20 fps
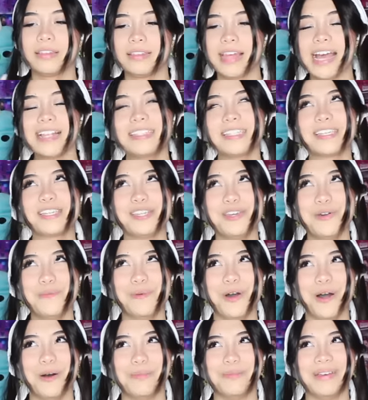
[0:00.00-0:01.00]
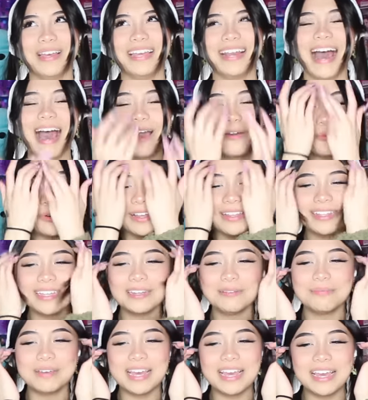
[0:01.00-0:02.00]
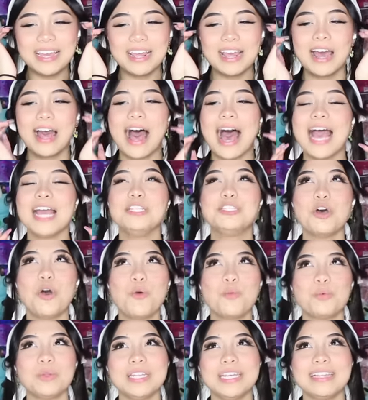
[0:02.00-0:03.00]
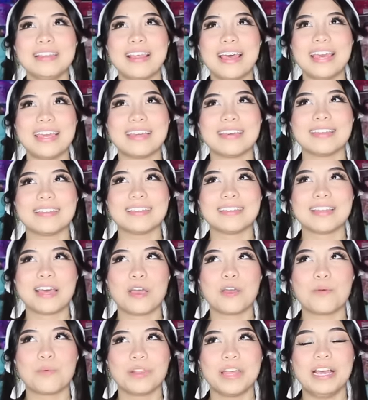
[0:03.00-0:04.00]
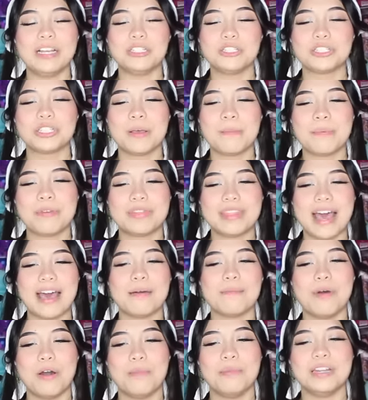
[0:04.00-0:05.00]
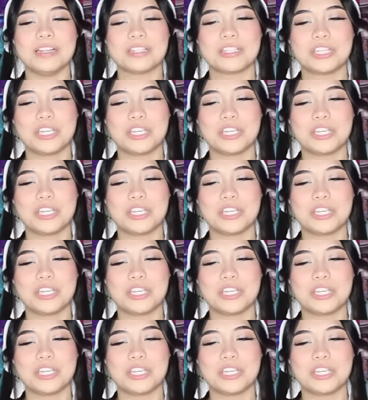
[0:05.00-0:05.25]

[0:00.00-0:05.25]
That's a cute moment. I will admit, I don't really like their relationship, but that moment is